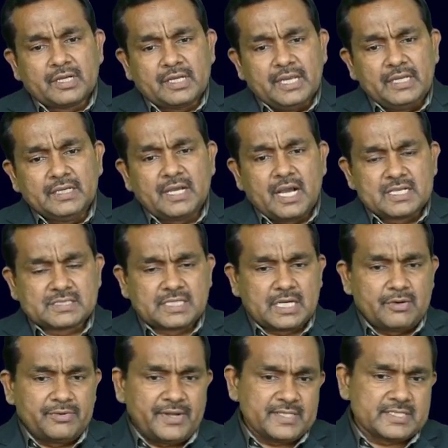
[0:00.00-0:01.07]
in cost
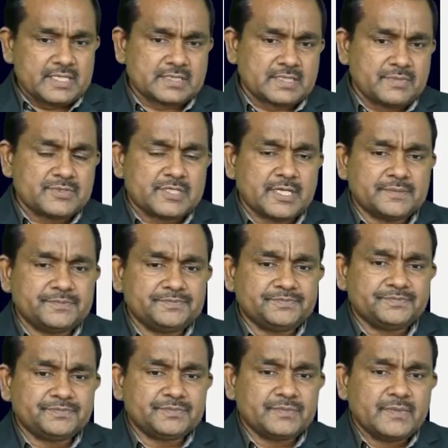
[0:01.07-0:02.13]
accounting system, sir.
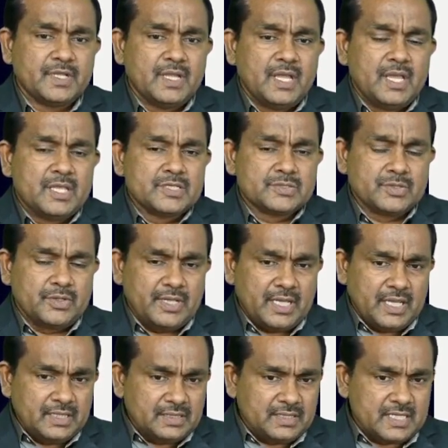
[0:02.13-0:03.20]
So
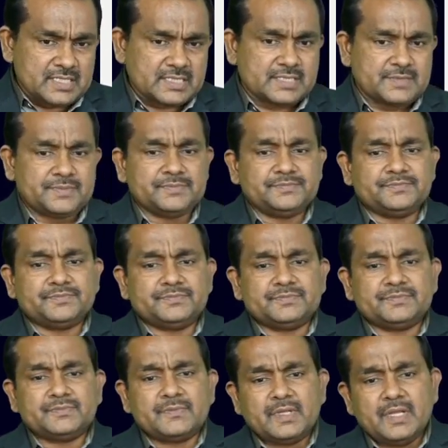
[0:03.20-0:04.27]
in this
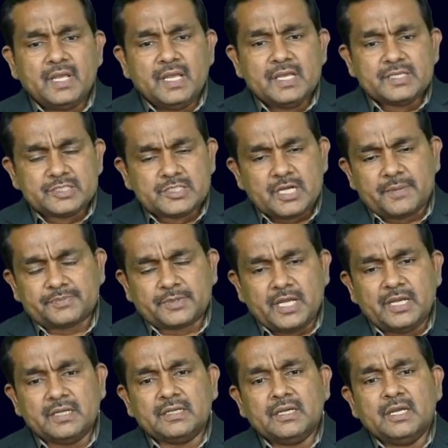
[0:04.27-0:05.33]

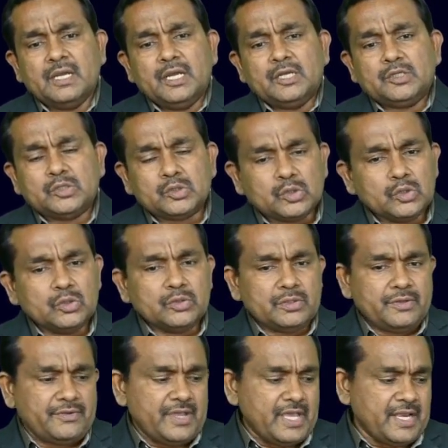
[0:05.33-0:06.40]
chapter, two
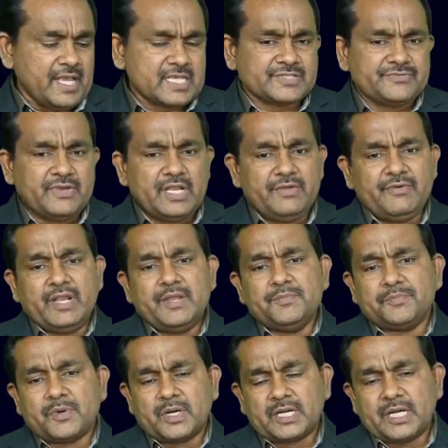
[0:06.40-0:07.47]
areas very
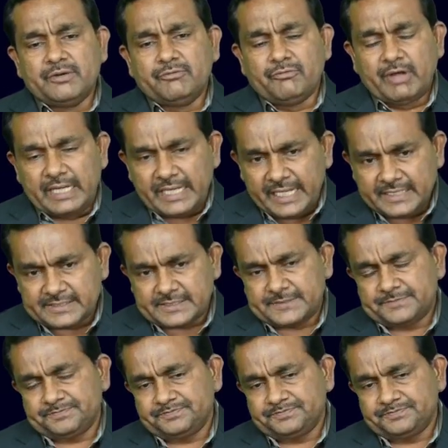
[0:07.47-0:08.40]
important. One is